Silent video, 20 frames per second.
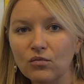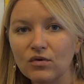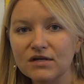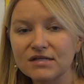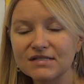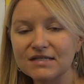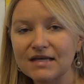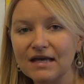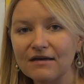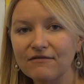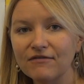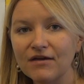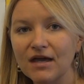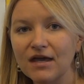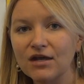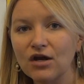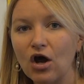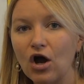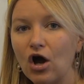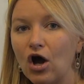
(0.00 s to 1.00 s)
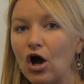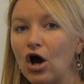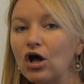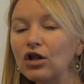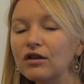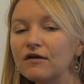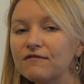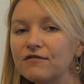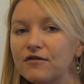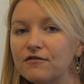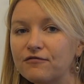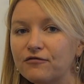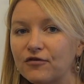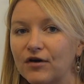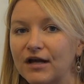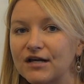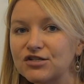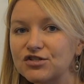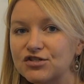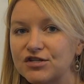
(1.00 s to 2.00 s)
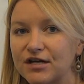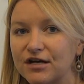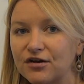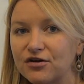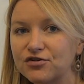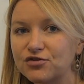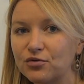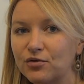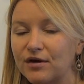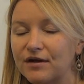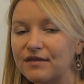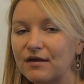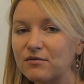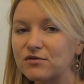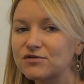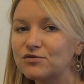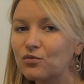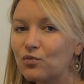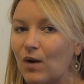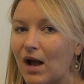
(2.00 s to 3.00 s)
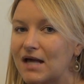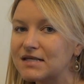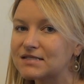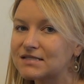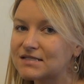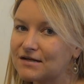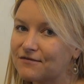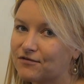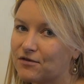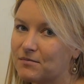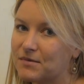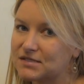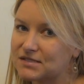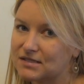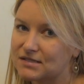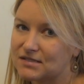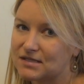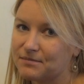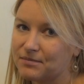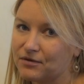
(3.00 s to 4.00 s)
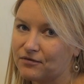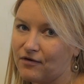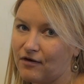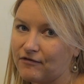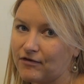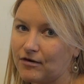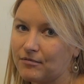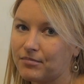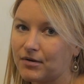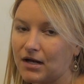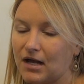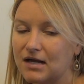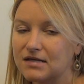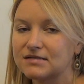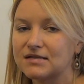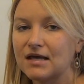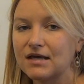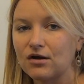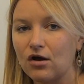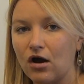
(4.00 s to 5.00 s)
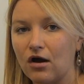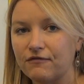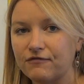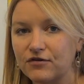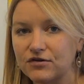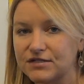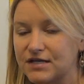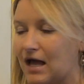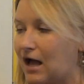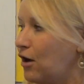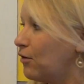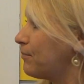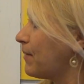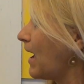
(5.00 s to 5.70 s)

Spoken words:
was given all of the French territory that was west of the Mississippi River because they had offered to help